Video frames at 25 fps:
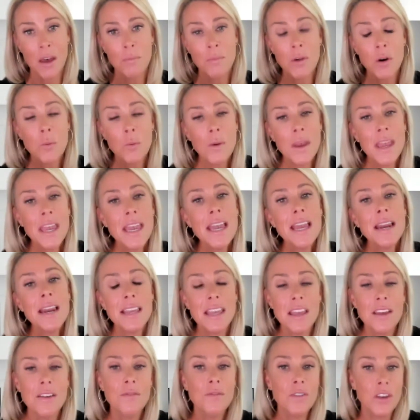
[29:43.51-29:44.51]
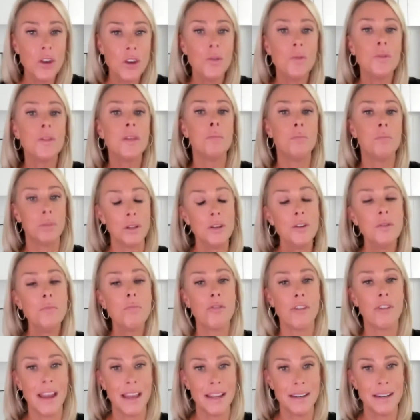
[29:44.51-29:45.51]
but we can give you the
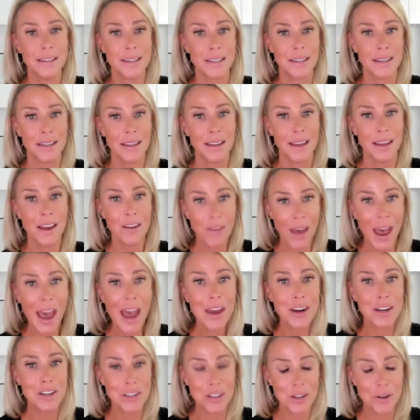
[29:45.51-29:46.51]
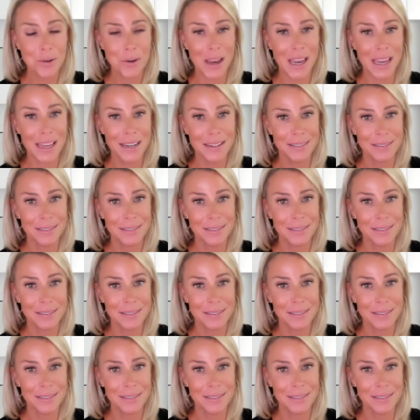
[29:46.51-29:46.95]
blueprint of how to do it,